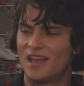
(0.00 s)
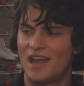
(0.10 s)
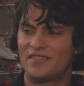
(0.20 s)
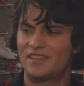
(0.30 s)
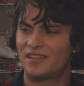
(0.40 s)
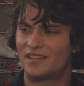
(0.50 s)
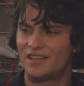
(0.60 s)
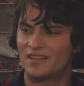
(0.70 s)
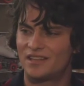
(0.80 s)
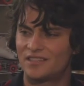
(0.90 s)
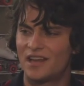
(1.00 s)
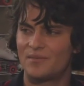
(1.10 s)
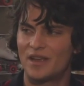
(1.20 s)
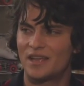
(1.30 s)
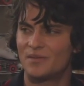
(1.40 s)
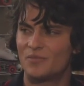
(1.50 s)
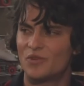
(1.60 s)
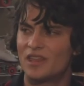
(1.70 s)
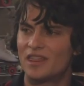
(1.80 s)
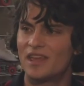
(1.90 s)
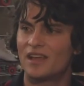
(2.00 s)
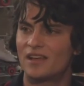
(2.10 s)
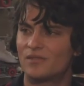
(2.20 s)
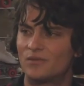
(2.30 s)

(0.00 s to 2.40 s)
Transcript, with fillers: Everything is kind of making him rethink